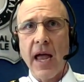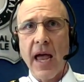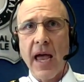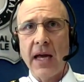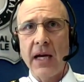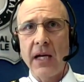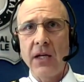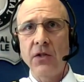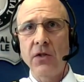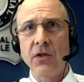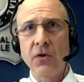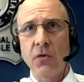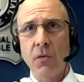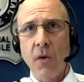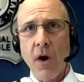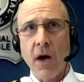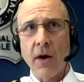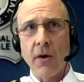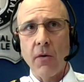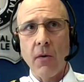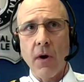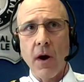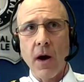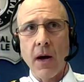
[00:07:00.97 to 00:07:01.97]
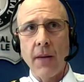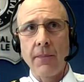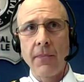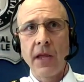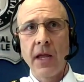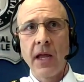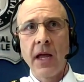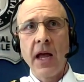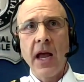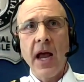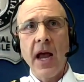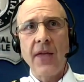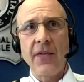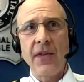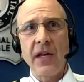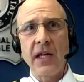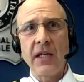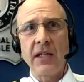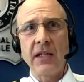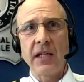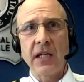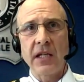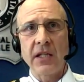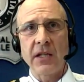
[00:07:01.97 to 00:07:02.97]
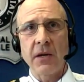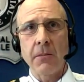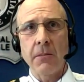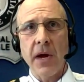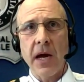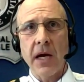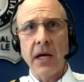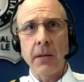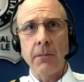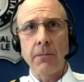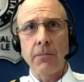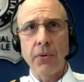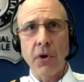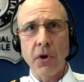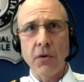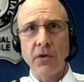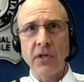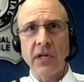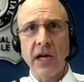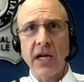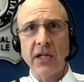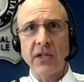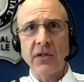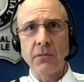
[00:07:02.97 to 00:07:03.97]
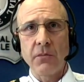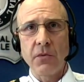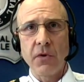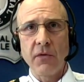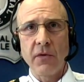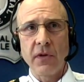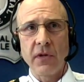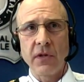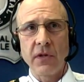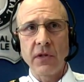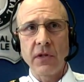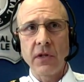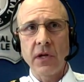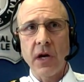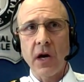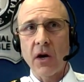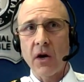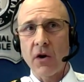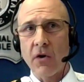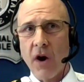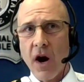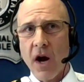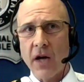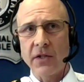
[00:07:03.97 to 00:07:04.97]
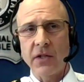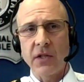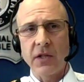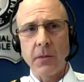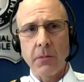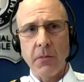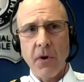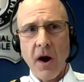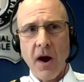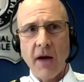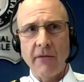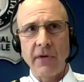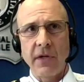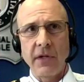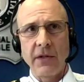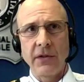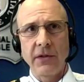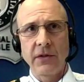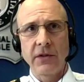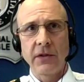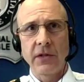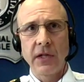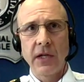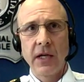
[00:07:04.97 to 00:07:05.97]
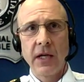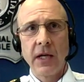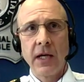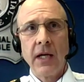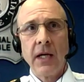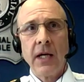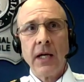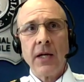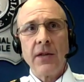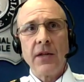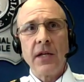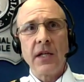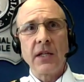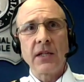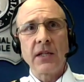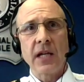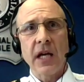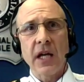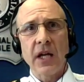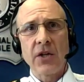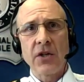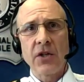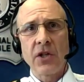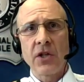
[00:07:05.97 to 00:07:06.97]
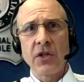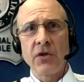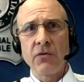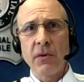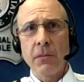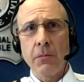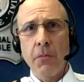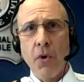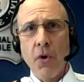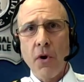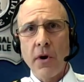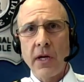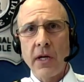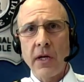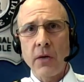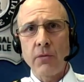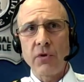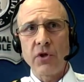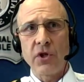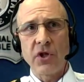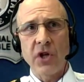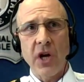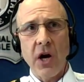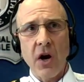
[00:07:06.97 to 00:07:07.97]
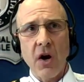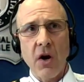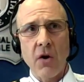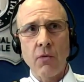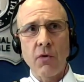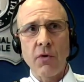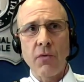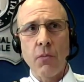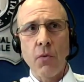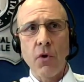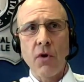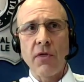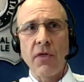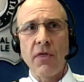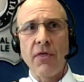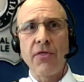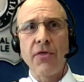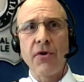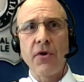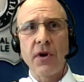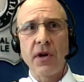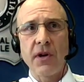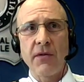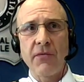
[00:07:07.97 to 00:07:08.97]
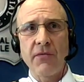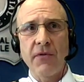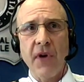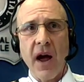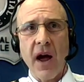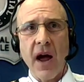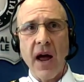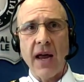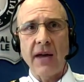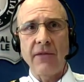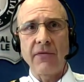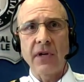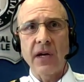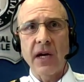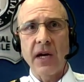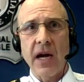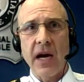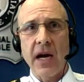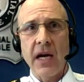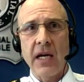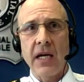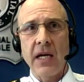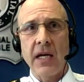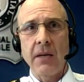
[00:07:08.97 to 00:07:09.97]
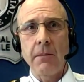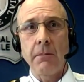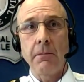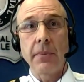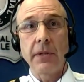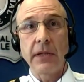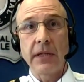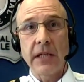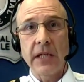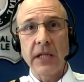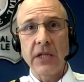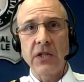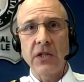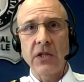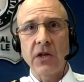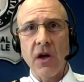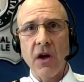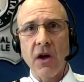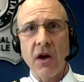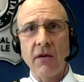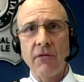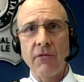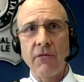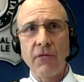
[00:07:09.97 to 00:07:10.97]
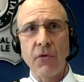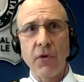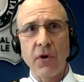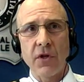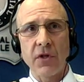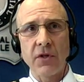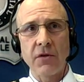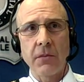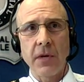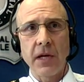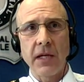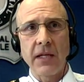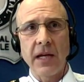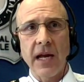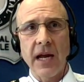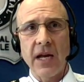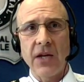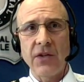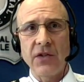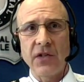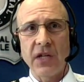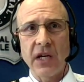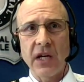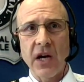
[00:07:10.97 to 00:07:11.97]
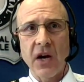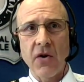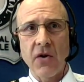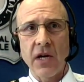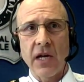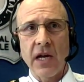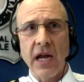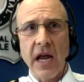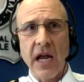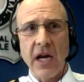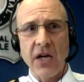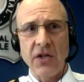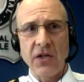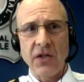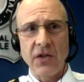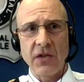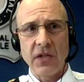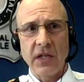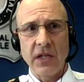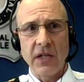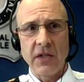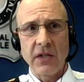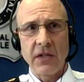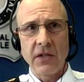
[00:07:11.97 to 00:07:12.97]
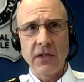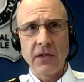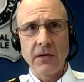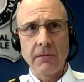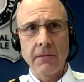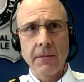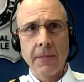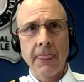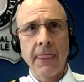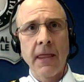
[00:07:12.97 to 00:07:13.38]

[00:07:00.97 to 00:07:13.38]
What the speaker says: headed to Ottawa and the anticipated protest movements across the province. The intelligence reporting was shared with more than 35 Canadian police, law enforcement, and security agencies.